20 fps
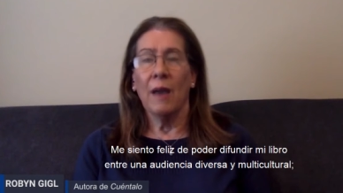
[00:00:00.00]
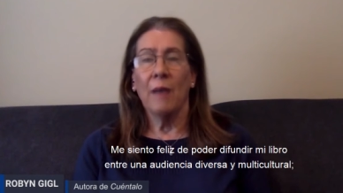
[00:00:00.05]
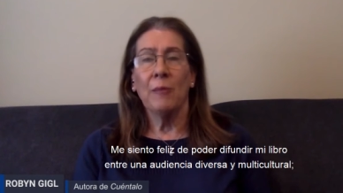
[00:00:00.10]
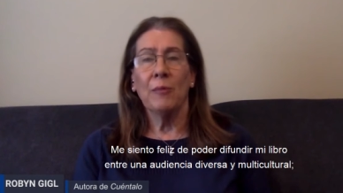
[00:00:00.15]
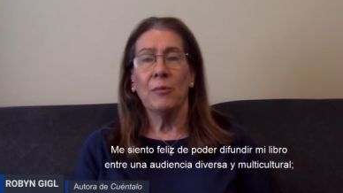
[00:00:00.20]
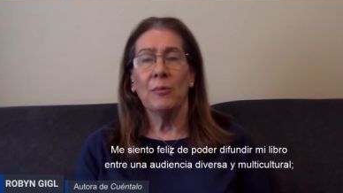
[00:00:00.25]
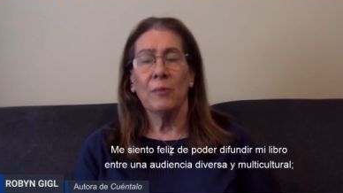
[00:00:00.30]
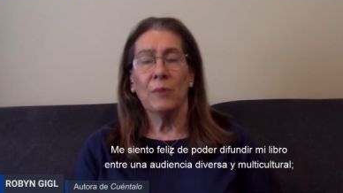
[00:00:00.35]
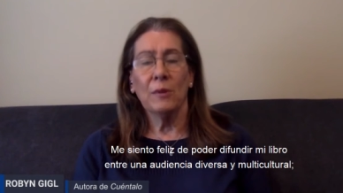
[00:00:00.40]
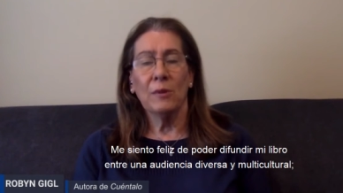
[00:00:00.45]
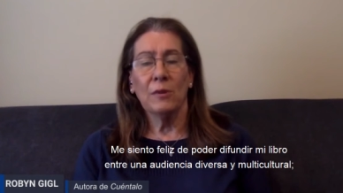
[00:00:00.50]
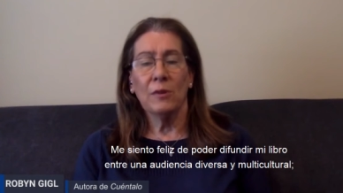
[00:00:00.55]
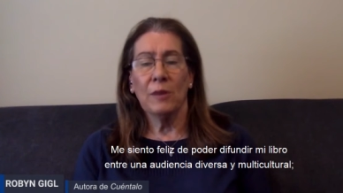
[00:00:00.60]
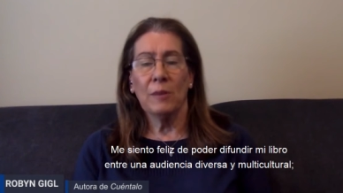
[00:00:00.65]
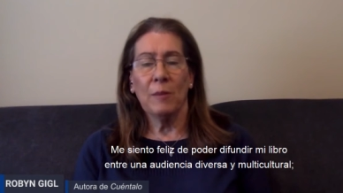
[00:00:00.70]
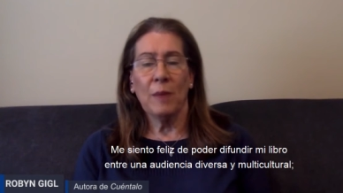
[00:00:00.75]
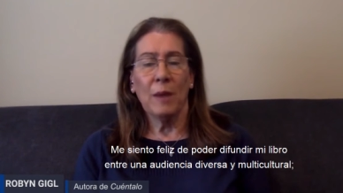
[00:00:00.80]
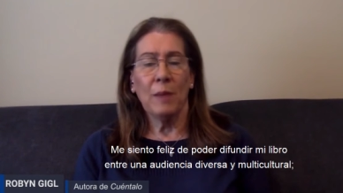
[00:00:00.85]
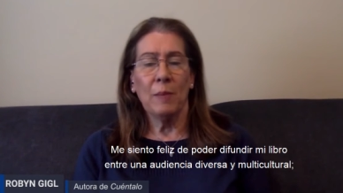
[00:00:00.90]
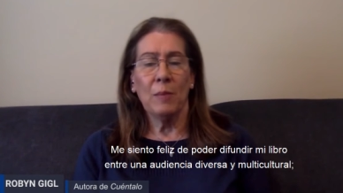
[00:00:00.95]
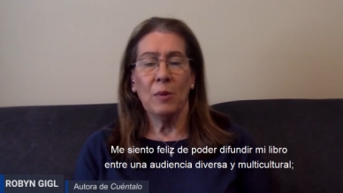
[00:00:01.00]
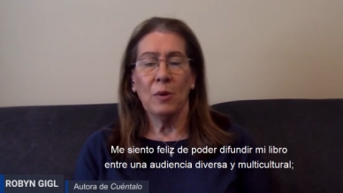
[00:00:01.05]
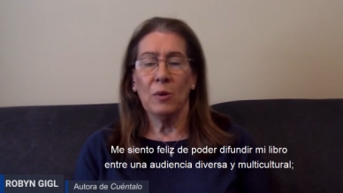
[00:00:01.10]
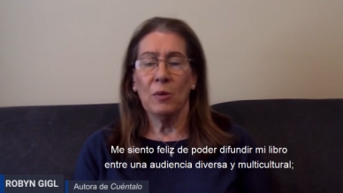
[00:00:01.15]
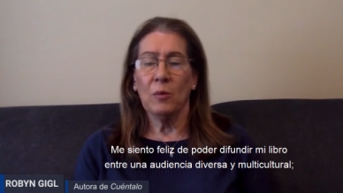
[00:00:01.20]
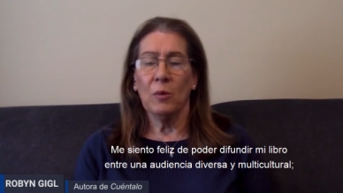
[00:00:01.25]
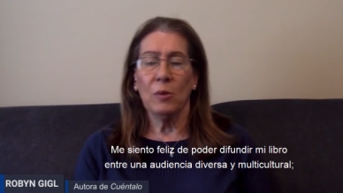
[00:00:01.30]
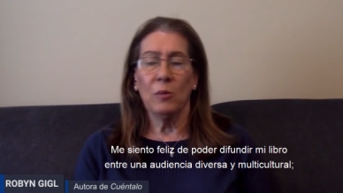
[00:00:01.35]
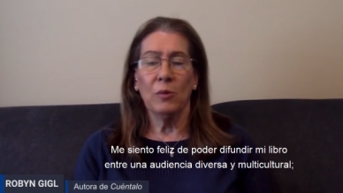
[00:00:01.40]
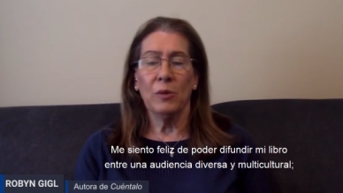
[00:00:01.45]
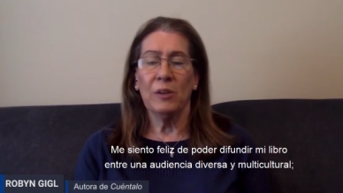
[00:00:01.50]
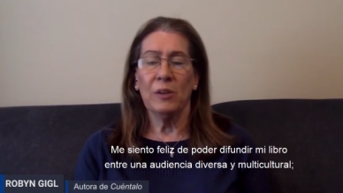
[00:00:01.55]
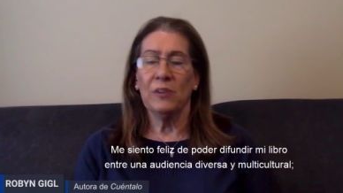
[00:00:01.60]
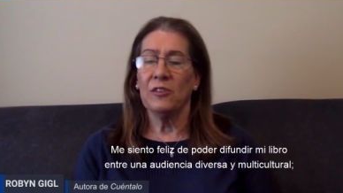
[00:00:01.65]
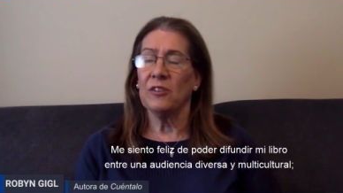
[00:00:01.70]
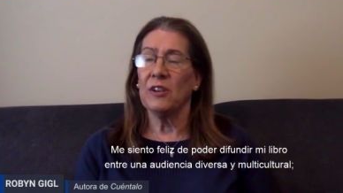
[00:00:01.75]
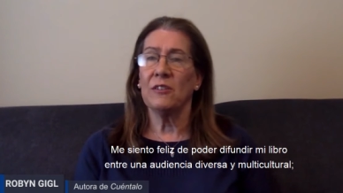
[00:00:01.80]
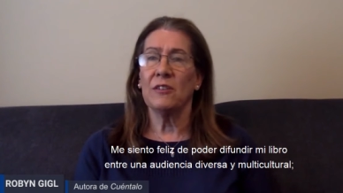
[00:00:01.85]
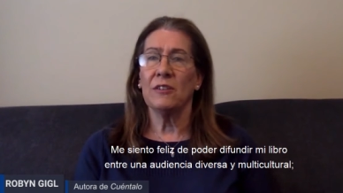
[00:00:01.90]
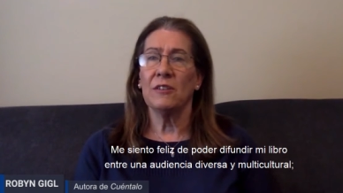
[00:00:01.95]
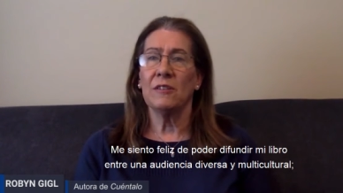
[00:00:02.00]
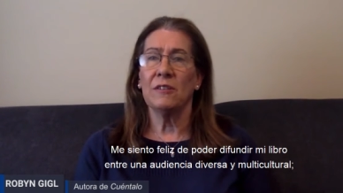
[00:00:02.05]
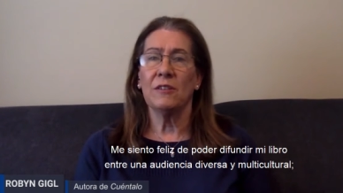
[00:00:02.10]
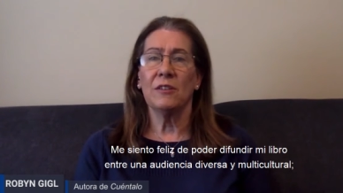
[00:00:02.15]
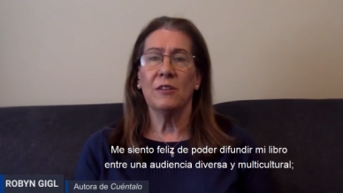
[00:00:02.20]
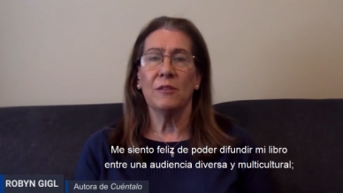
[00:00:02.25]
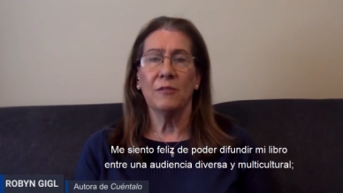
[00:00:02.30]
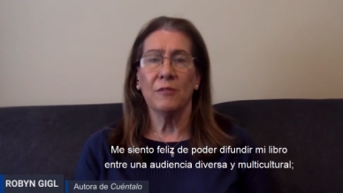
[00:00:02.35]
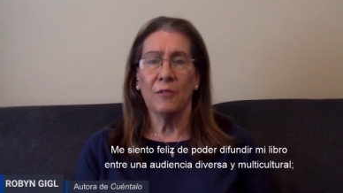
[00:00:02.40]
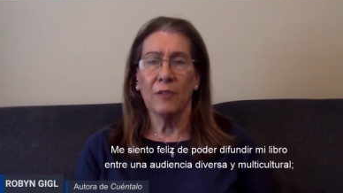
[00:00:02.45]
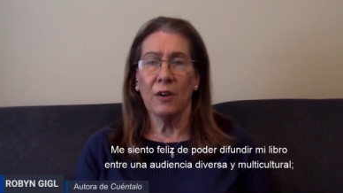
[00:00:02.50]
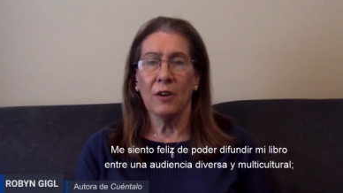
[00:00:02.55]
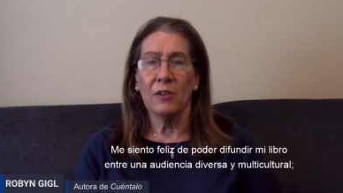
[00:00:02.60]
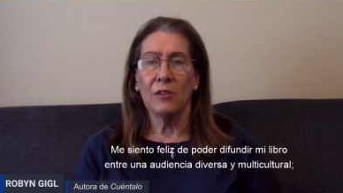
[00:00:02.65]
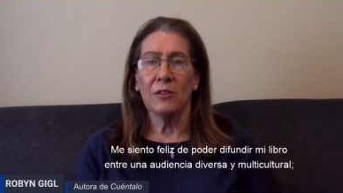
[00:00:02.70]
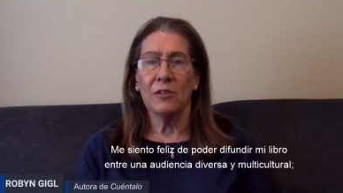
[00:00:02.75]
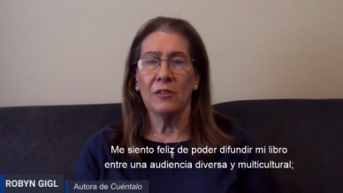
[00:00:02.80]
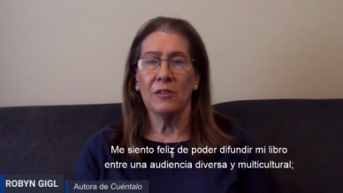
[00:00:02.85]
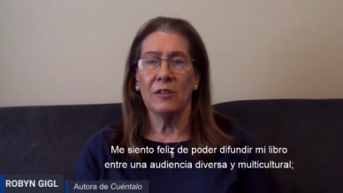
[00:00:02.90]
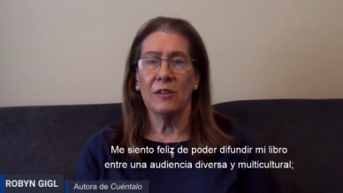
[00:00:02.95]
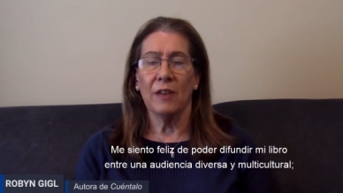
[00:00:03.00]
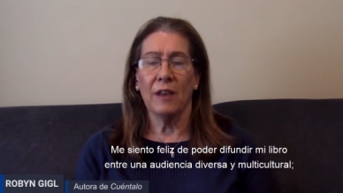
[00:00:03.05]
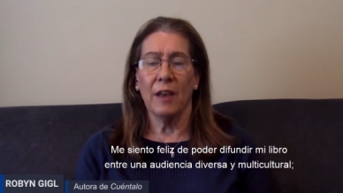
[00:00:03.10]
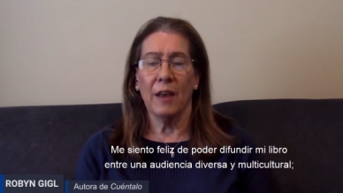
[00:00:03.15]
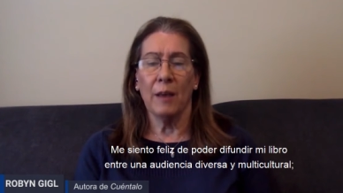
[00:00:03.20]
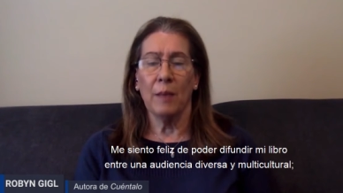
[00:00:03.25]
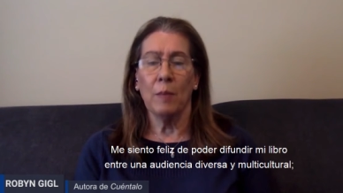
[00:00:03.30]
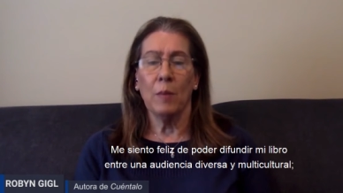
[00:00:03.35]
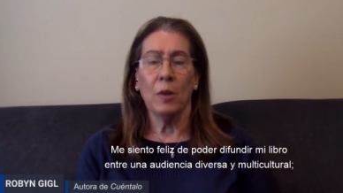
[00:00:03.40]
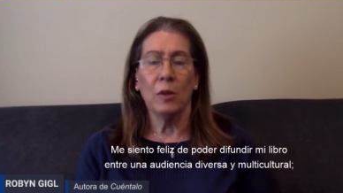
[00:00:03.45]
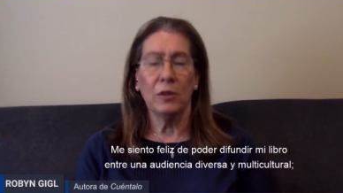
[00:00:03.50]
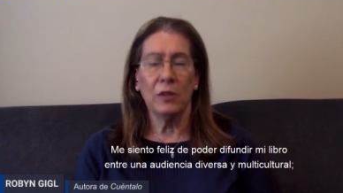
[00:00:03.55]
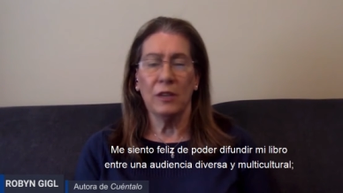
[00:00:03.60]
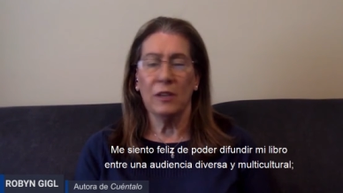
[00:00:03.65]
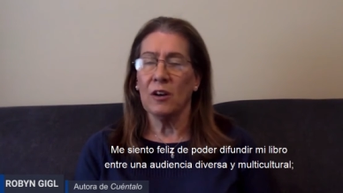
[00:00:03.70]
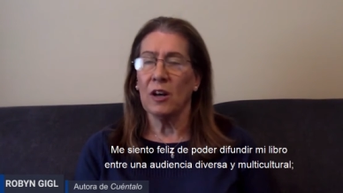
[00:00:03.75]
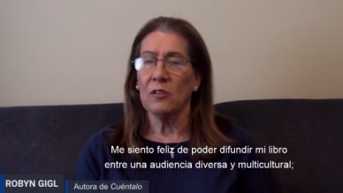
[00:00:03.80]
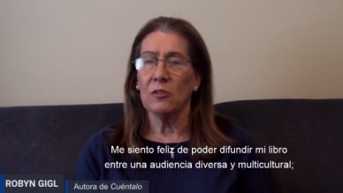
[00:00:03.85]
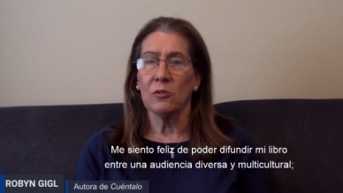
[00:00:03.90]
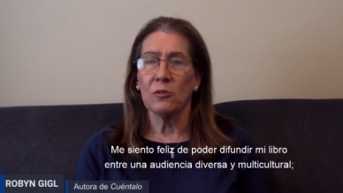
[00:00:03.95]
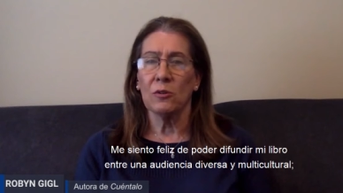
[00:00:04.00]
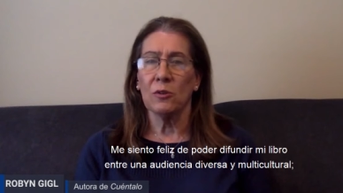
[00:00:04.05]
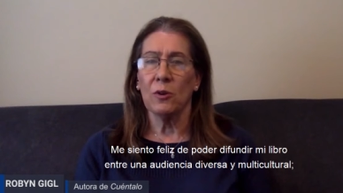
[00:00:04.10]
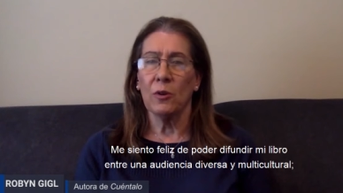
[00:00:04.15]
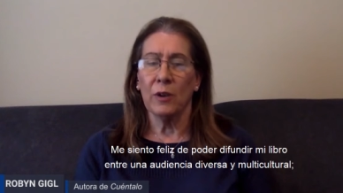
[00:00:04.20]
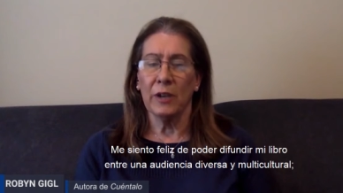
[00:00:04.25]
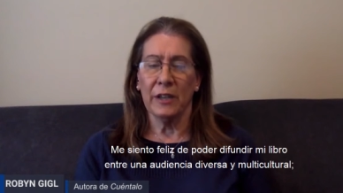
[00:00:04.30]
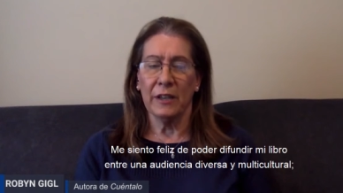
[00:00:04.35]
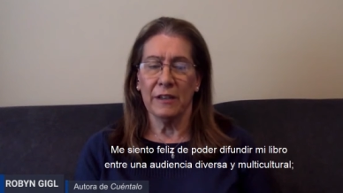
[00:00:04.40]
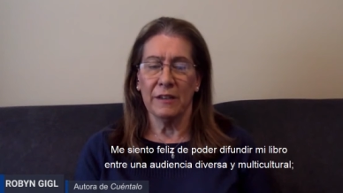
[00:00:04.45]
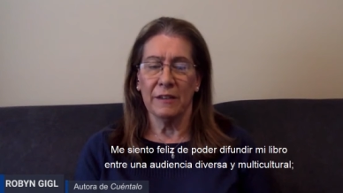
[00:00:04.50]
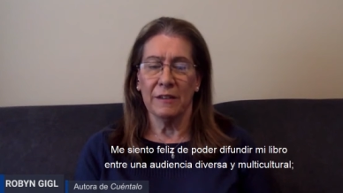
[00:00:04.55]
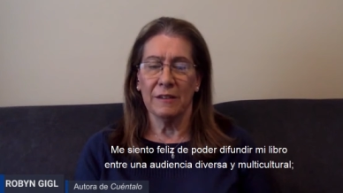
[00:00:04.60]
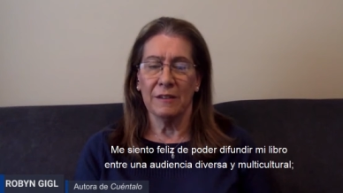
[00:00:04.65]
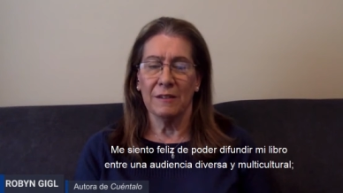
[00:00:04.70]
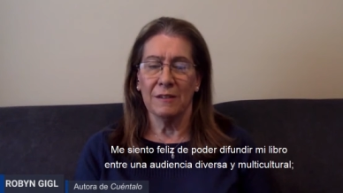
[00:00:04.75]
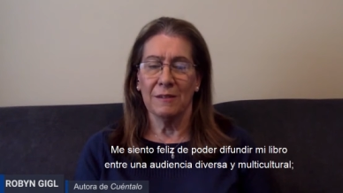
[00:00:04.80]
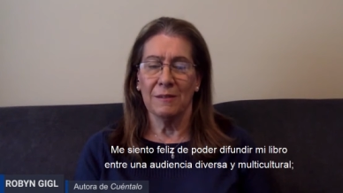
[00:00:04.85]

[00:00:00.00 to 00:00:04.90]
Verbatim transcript: I am thrilled that my book will reach such a diverse and multicultural audience.